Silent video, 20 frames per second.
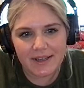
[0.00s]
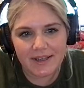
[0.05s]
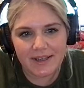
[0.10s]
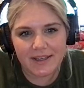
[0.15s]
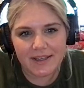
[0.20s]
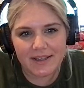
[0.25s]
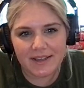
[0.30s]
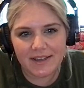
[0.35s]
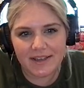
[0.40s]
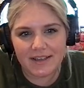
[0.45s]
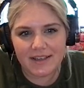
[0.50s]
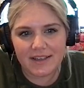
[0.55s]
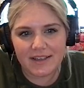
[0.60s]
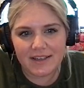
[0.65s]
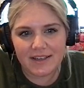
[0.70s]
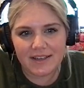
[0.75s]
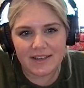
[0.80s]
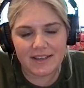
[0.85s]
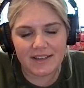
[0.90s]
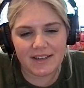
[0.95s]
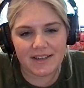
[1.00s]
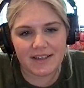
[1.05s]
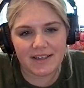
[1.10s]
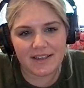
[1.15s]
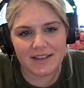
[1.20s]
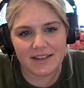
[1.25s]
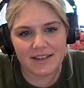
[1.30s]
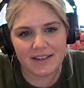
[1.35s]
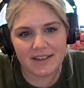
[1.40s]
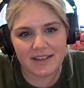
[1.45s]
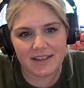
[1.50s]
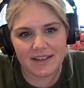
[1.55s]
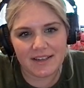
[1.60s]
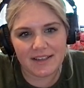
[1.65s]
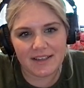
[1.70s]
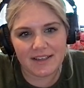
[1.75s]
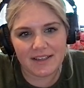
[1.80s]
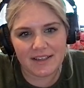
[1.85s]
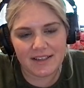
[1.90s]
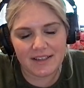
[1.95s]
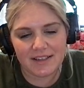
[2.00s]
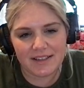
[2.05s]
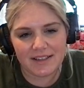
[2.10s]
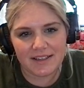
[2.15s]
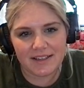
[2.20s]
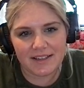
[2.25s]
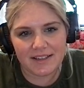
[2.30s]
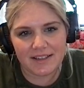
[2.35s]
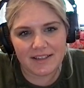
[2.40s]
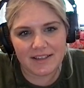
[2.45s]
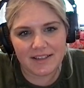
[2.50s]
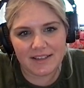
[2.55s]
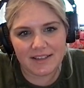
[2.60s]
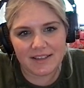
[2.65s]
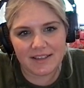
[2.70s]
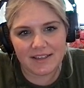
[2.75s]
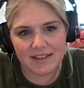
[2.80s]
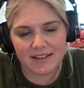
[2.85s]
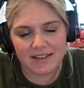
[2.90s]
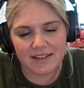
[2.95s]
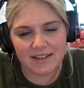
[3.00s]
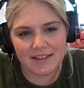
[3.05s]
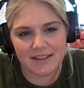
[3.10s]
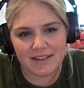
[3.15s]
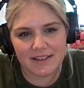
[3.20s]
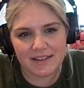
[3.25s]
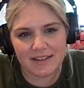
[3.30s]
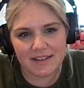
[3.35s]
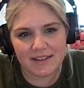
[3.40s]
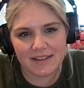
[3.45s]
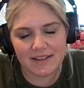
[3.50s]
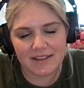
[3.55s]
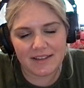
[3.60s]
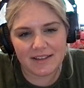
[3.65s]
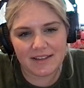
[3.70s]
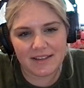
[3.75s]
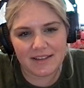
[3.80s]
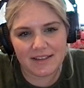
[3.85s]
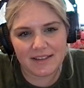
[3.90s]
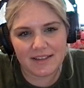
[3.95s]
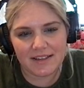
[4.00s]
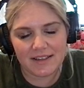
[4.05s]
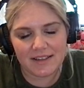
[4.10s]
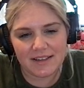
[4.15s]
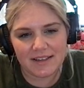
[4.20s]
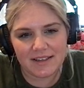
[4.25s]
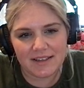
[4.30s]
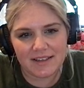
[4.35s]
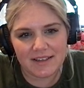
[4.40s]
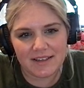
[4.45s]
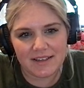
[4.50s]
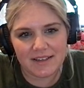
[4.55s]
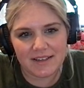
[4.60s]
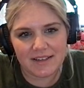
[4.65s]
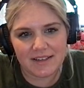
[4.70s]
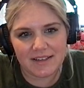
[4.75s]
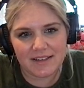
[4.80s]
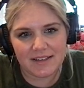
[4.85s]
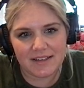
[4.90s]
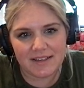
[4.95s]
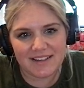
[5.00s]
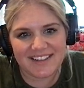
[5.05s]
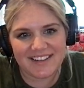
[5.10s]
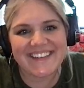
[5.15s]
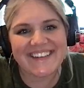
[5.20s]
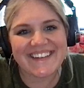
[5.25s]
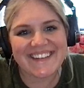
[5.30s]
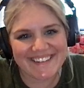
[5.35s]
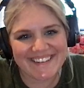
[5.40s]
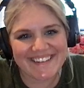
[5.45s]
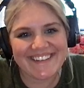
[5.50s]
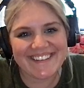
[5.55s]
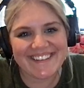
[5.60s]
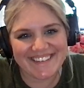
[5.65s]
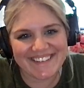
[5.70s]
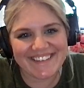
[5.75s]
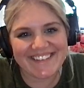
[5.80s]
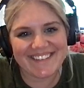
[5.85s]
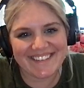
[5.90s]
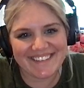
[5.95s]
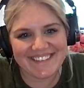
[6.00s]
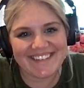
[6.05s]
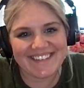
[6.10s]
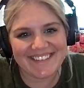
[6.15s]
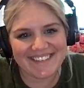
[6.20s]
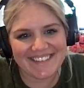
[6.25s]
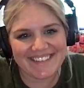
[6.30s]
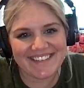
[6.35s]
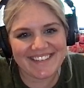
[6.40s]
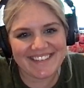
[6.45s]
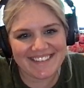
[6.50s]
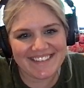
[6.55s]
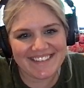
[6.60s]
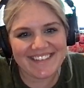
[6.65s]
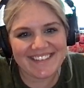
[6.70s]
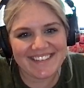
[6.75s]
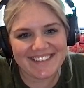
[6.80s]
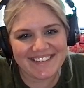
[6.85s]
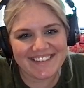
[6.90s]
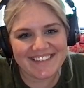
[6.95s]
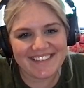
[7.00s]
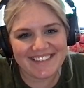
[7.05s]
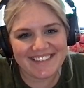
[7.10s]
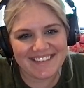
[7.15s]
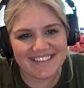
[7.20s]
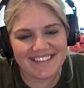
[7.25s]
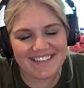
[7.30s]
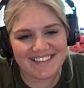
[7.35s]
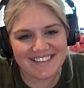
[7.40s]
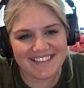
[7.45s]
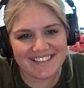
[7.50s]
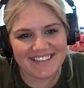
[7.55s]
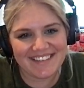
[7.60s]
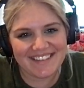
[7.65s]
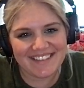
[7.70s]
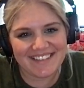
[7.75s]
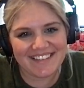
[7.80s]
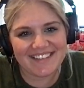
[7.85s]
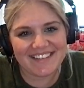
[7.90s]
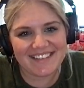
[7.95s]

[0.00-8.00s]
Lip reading: This person isn't speaking.